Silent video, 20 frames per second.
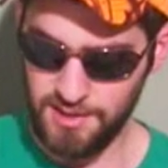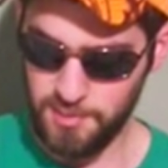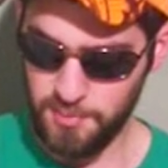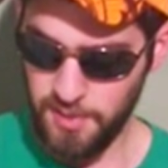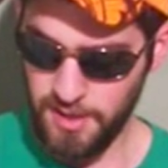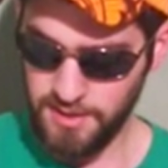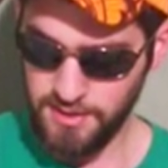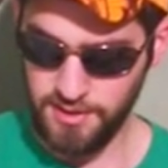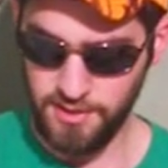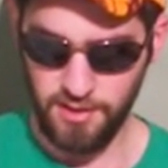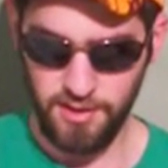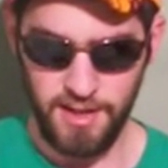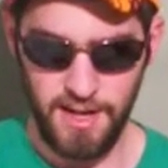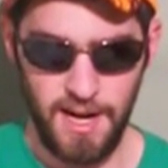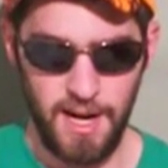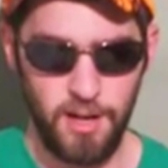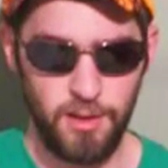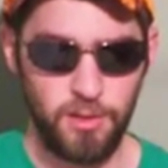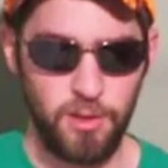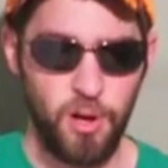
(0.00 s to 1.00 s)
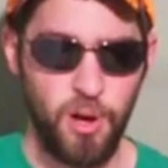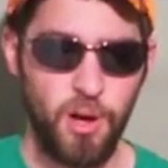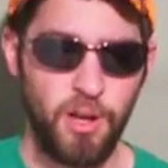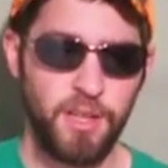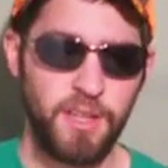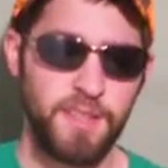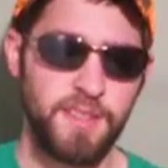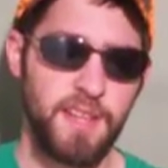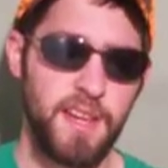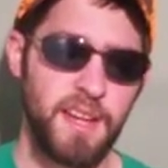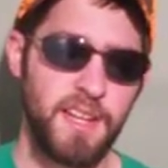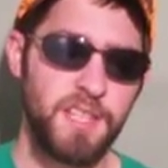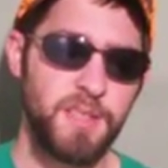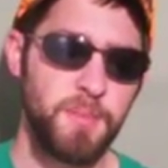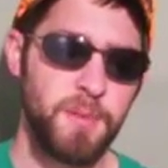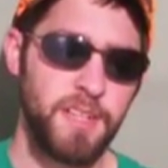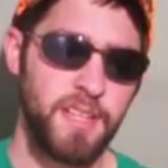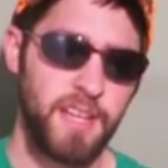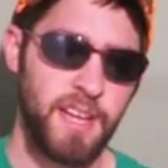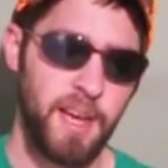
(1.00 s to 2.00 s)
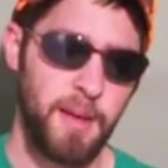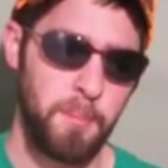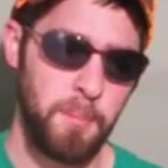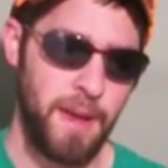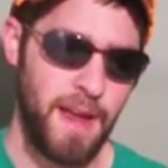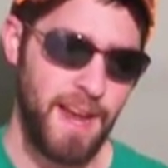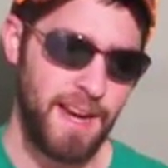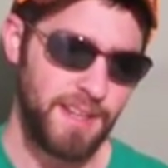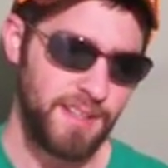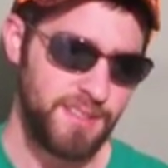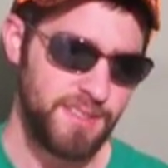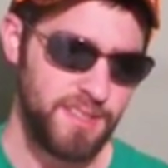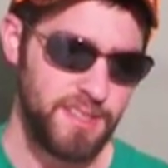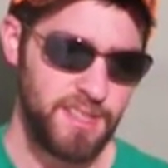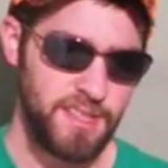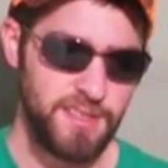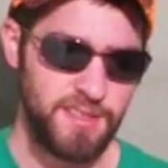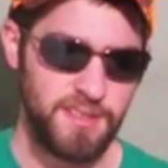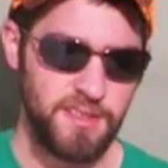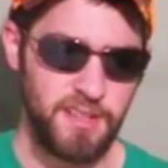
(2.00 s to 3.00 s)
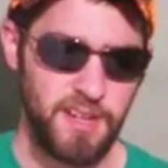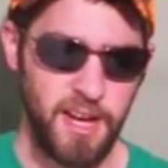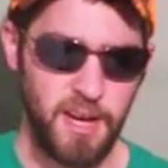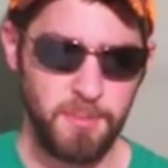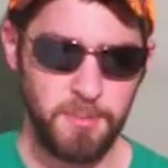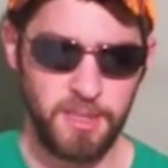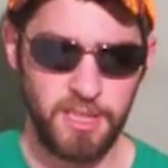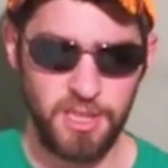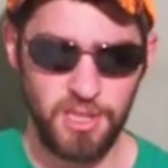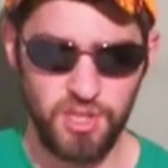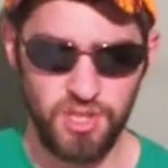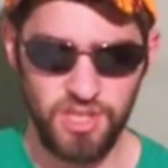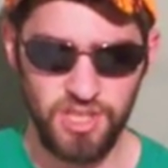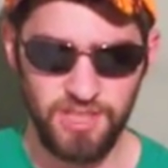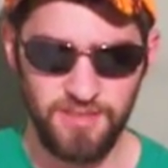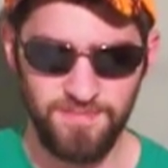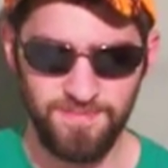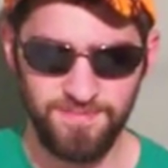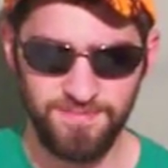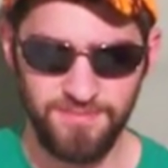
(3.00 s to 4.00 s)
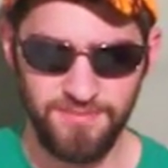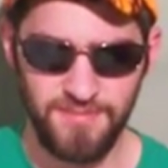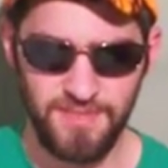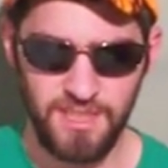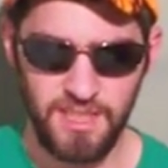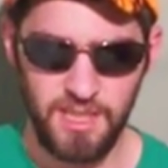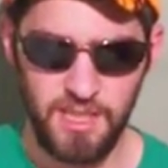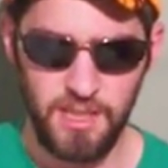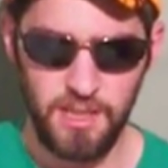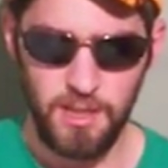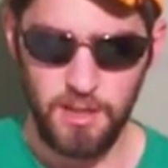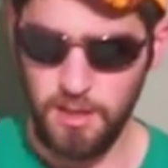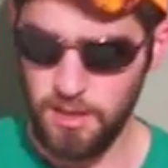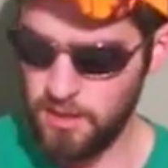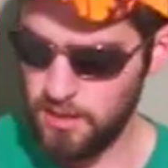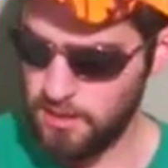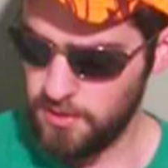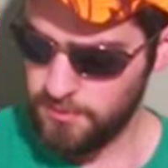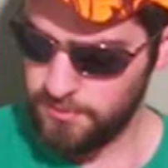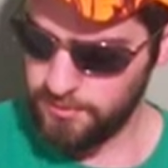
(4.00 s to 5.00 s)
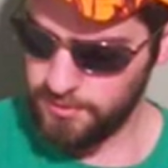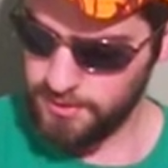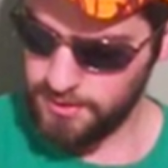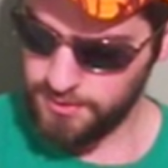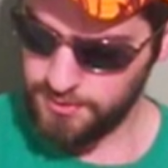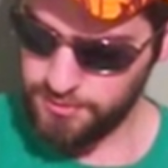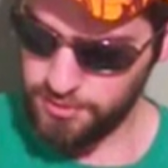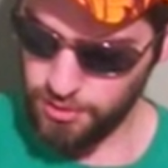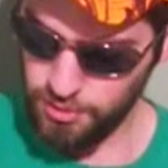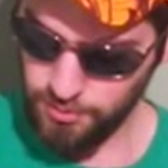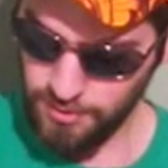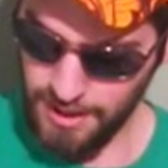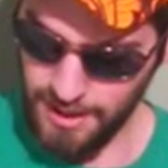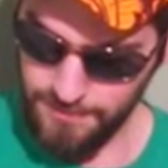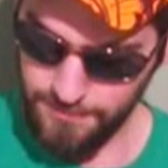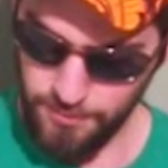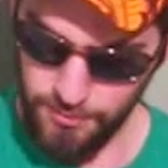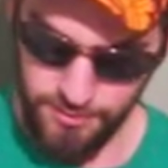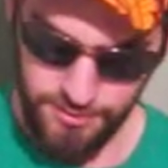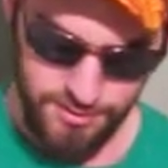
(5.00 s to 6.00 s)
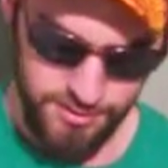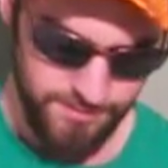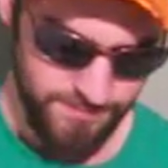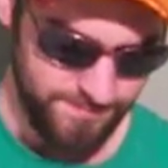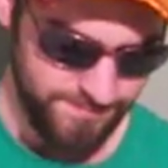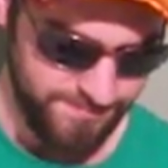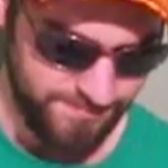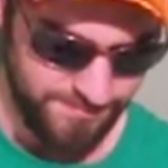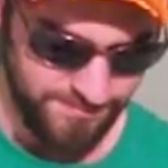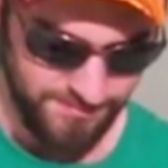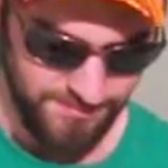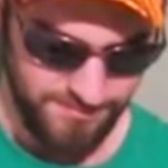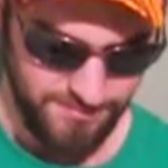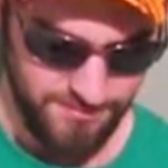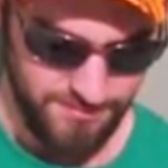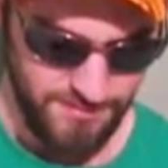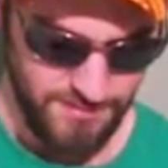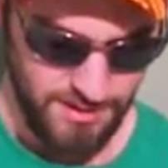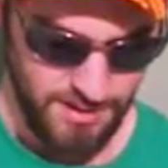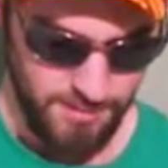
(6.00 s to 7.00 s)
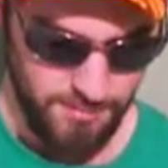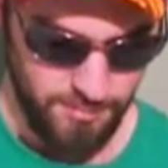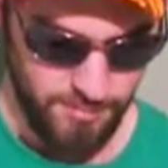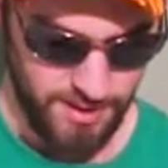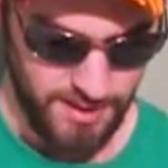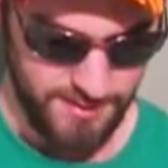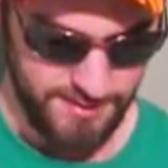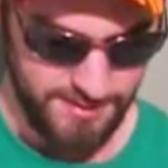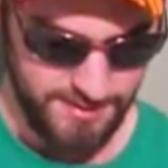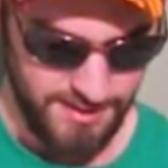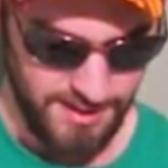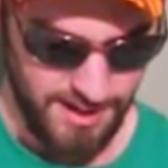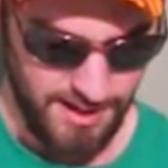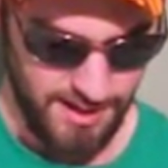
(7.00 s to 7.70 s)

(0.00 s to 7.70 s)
depending on how long it takes me to get magazines and ammunition for these two rifles. But